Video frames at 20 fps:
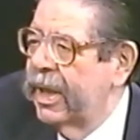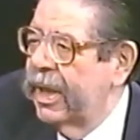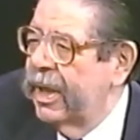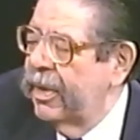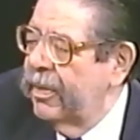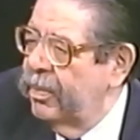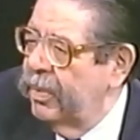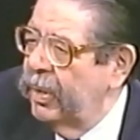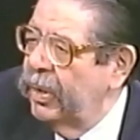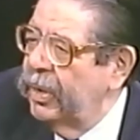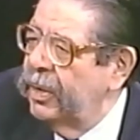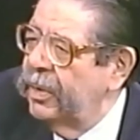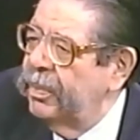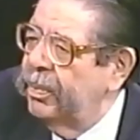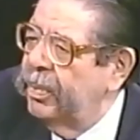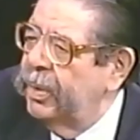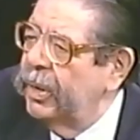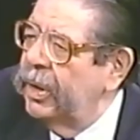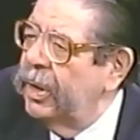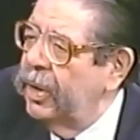there,
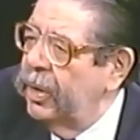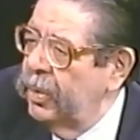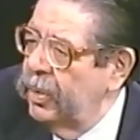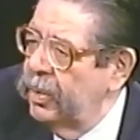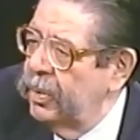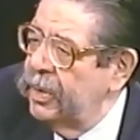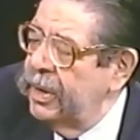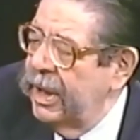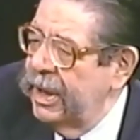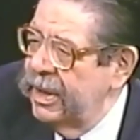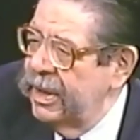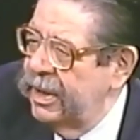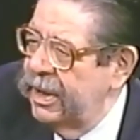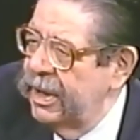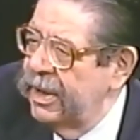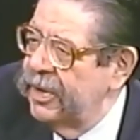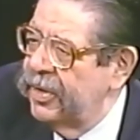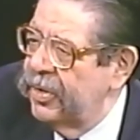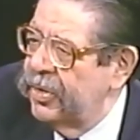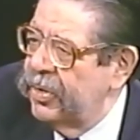below
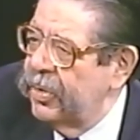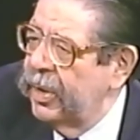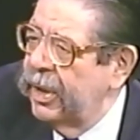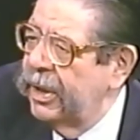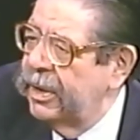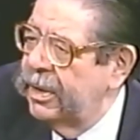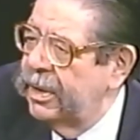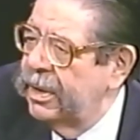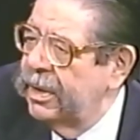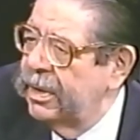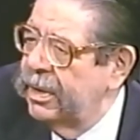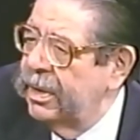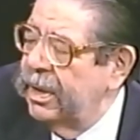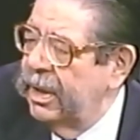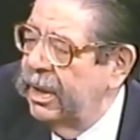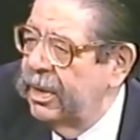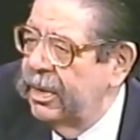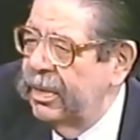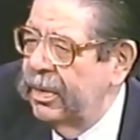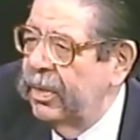19th Street
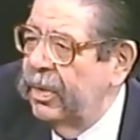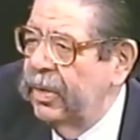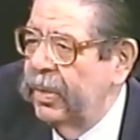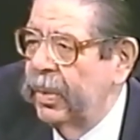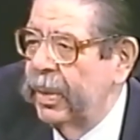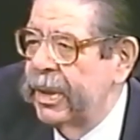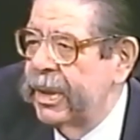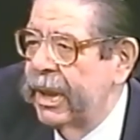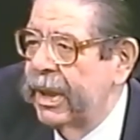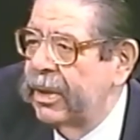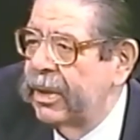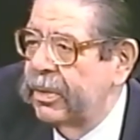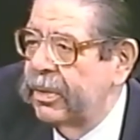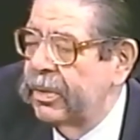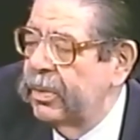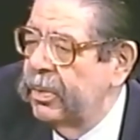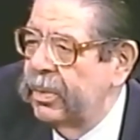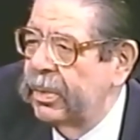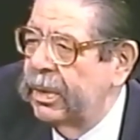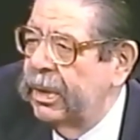and all the way down
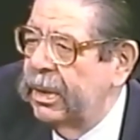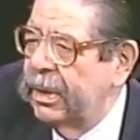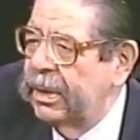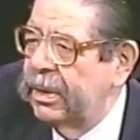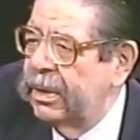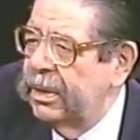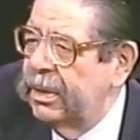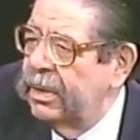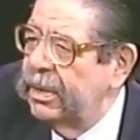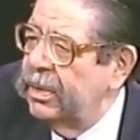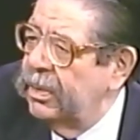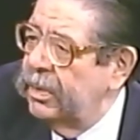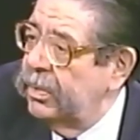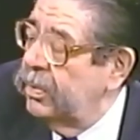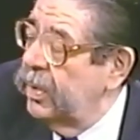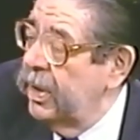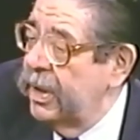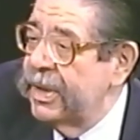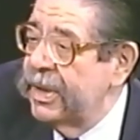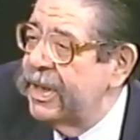to,
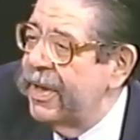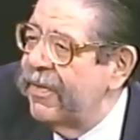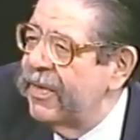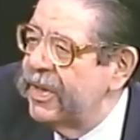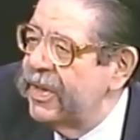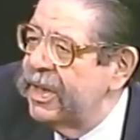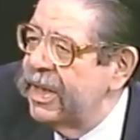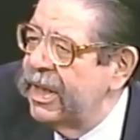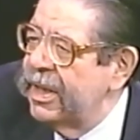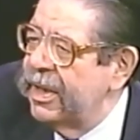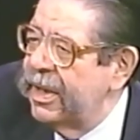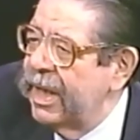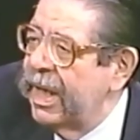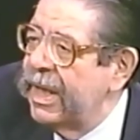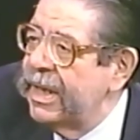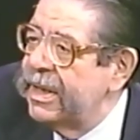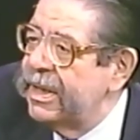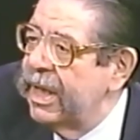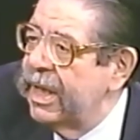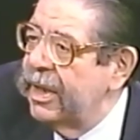17th,
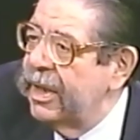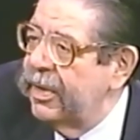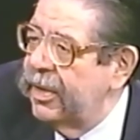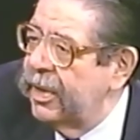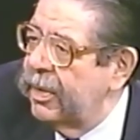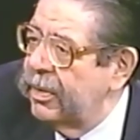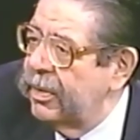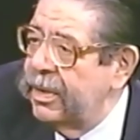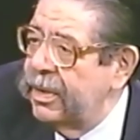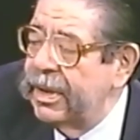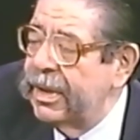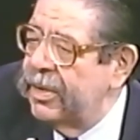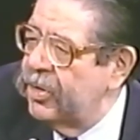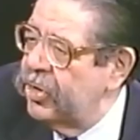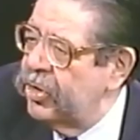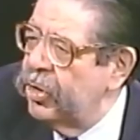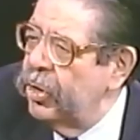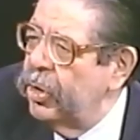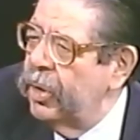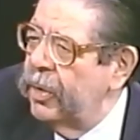18th, they're
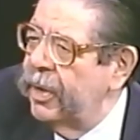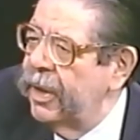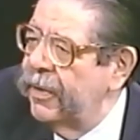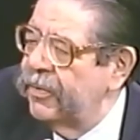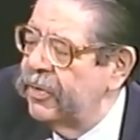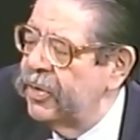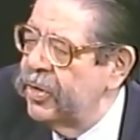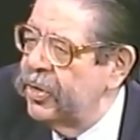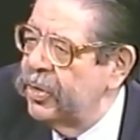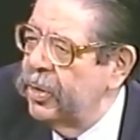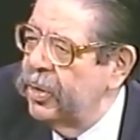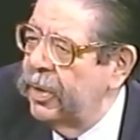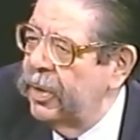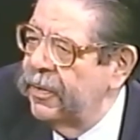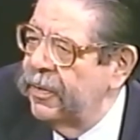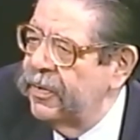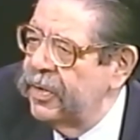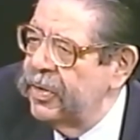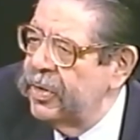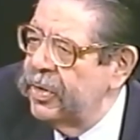store after store
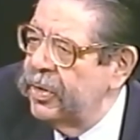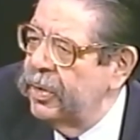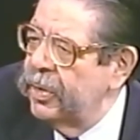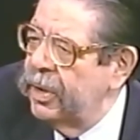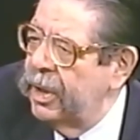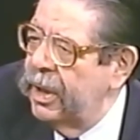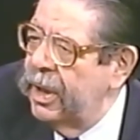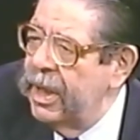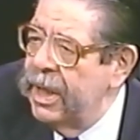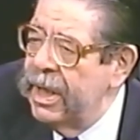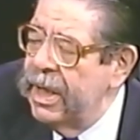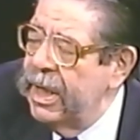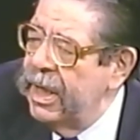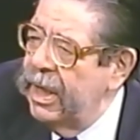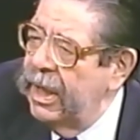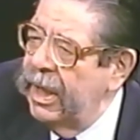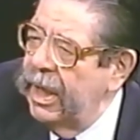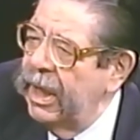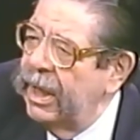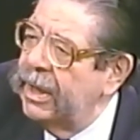after store.
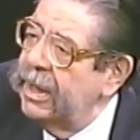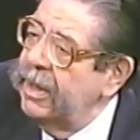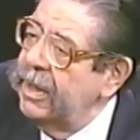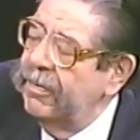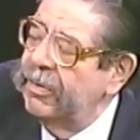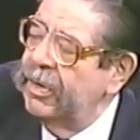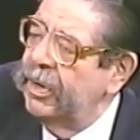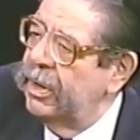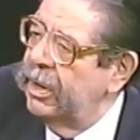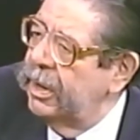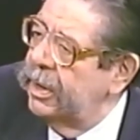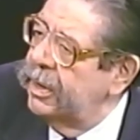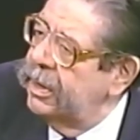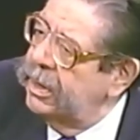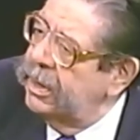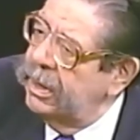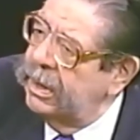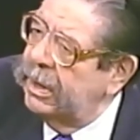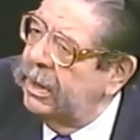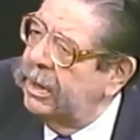And even
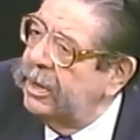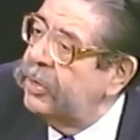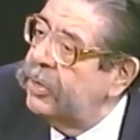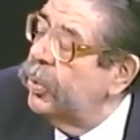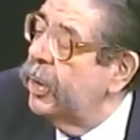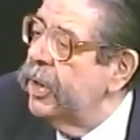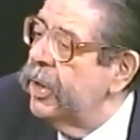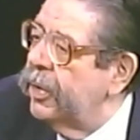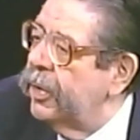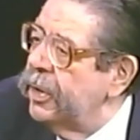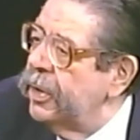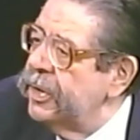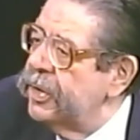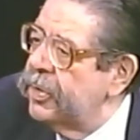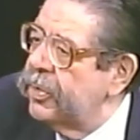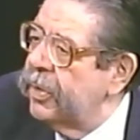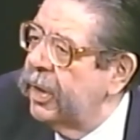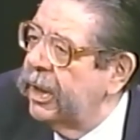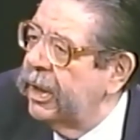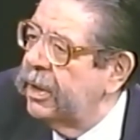on 23rd
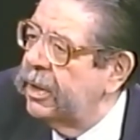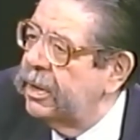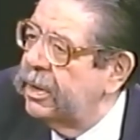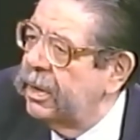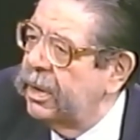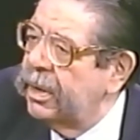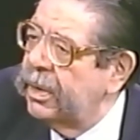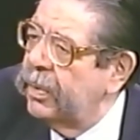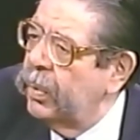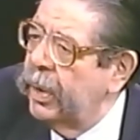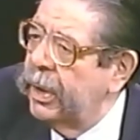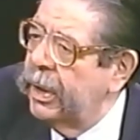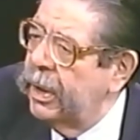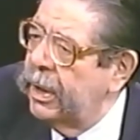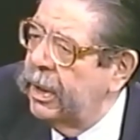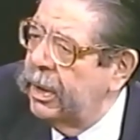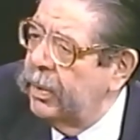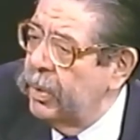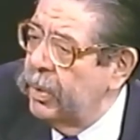Street, where